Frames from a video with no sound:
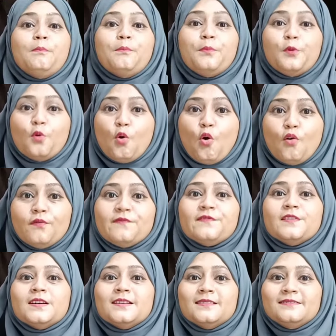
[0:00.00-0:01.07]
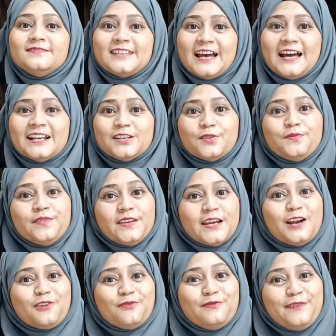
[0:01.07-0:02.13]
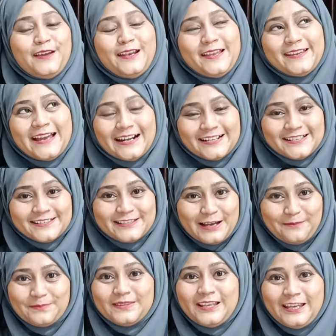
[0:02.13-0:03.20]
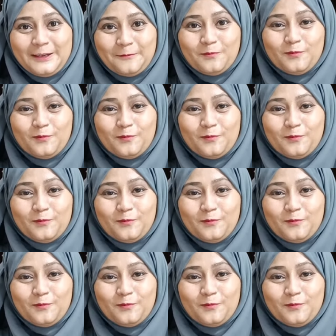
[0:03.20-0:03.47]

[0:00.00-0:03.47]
prove, that we are failing at something,